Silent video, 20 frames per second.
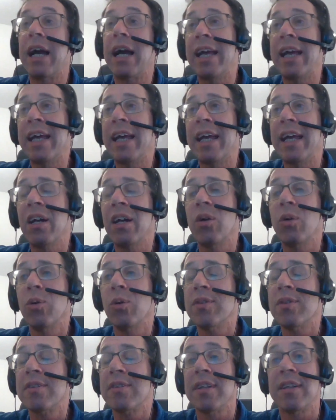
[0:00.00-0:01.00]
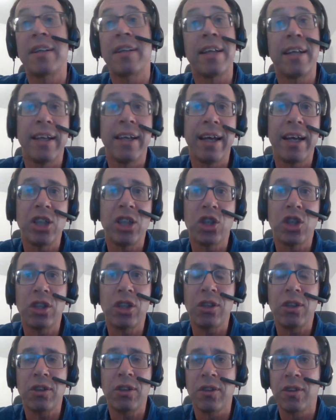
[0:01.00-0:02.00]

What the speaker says: be Yakir, who's the teenager,